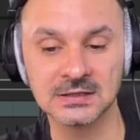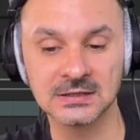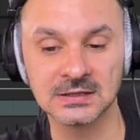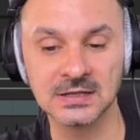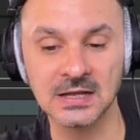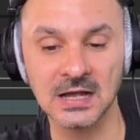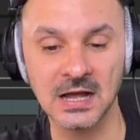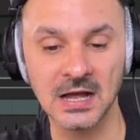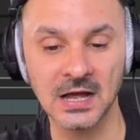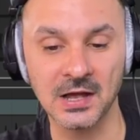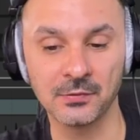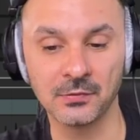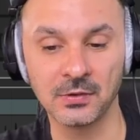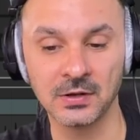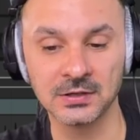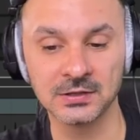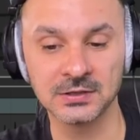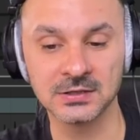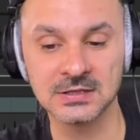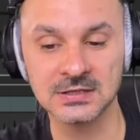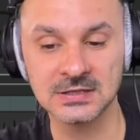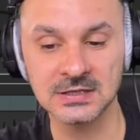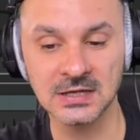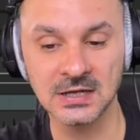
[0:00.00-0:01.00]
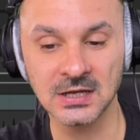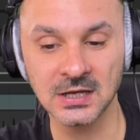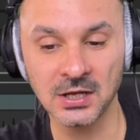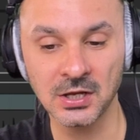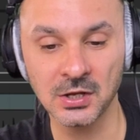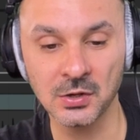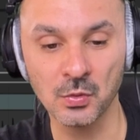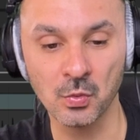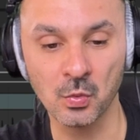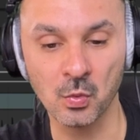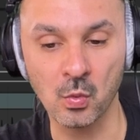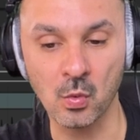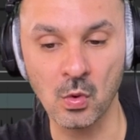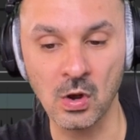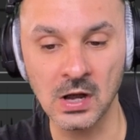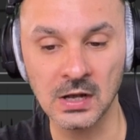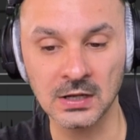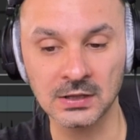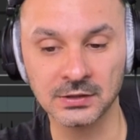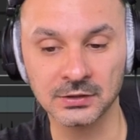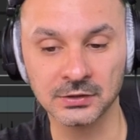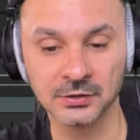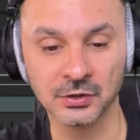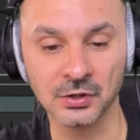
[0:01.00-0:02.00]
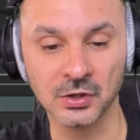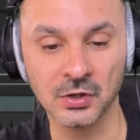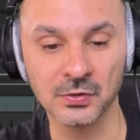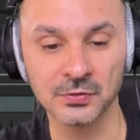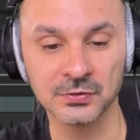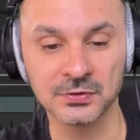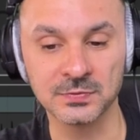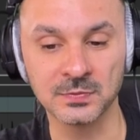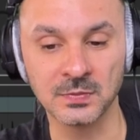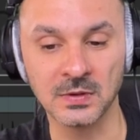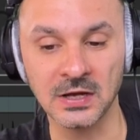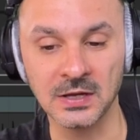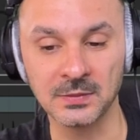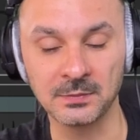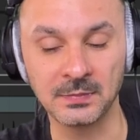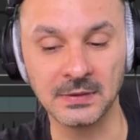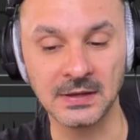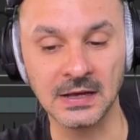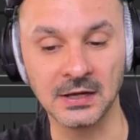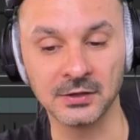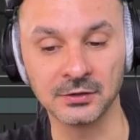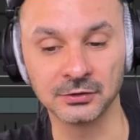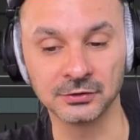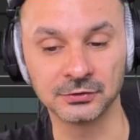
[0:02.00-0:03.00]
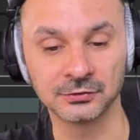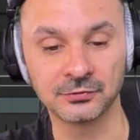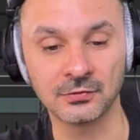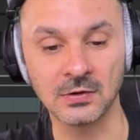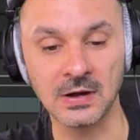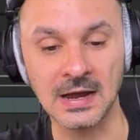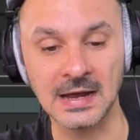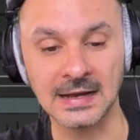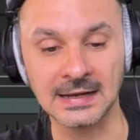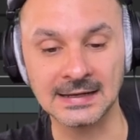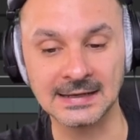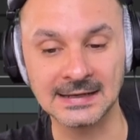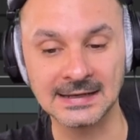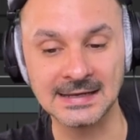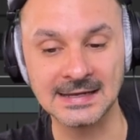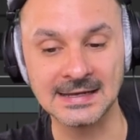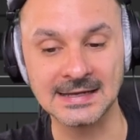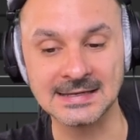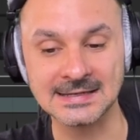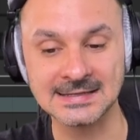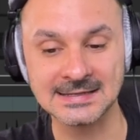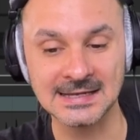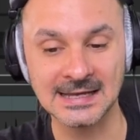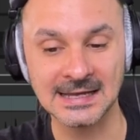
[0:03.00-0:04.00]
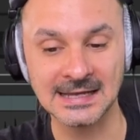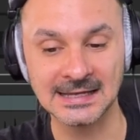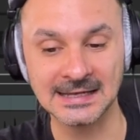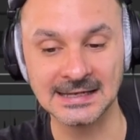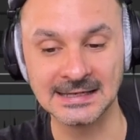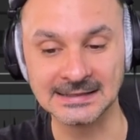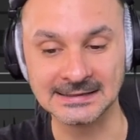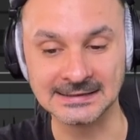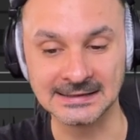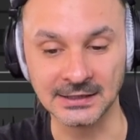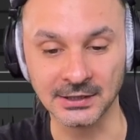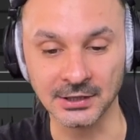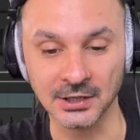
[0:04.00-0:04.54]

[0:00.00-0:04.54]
I want to see what notes my piano track is hitting.